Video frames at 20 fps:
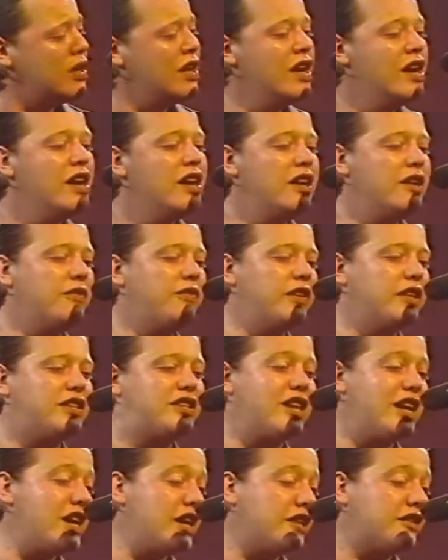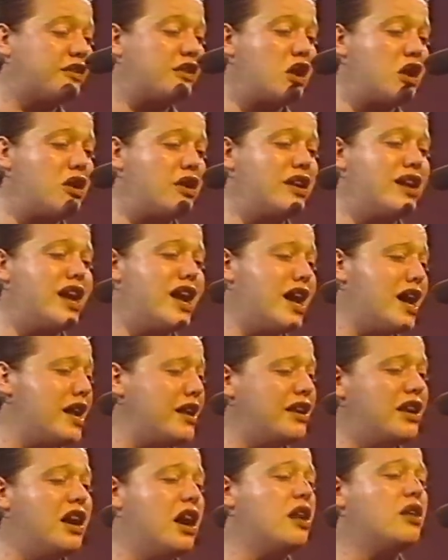If it takes all
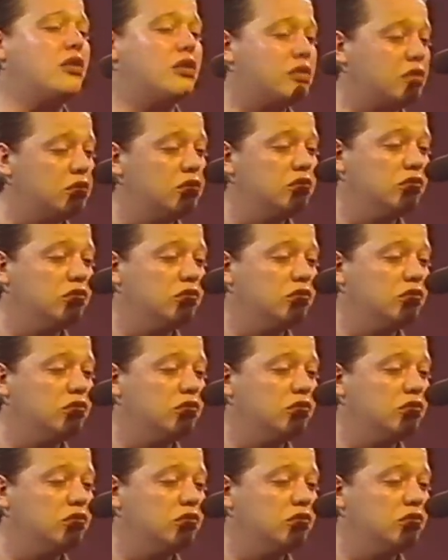night long.